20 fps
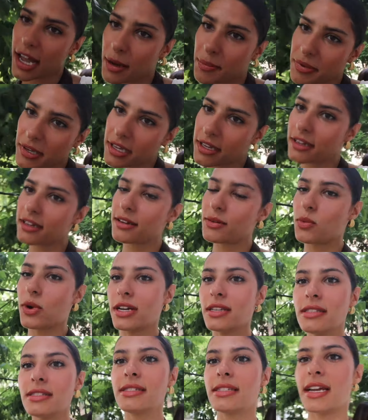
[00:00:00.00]
Happy
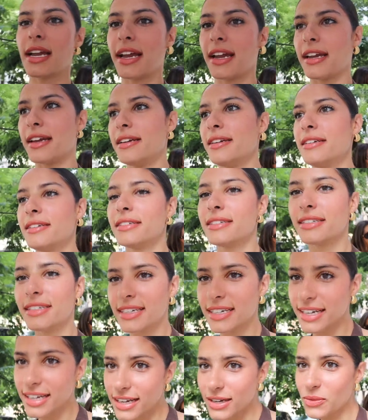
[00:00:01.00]
Wednesday.
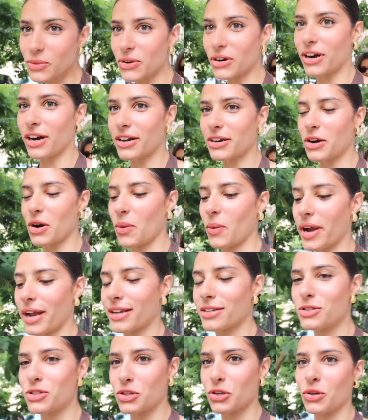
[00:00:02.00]
We're on our
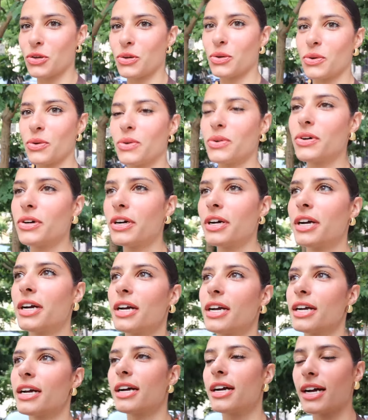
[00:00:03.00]
way to,
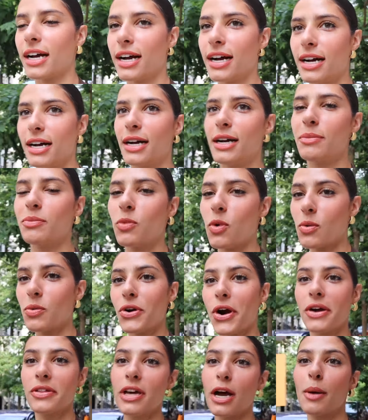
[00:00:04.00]
well,
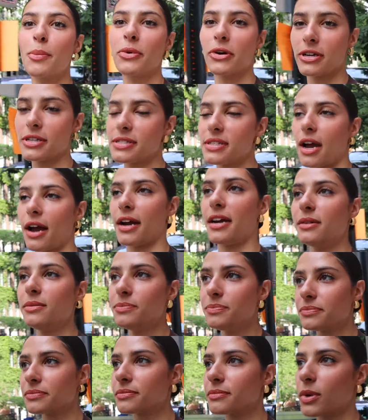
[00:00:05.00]
we're on the Upper East Side,
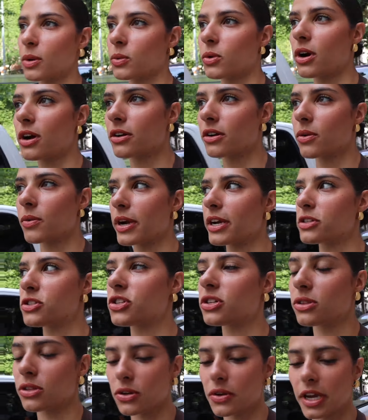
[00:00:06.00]
but we're on our way
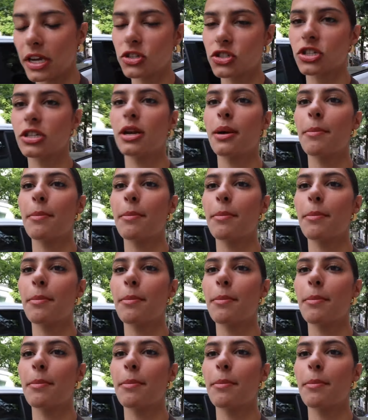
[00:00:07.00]
to location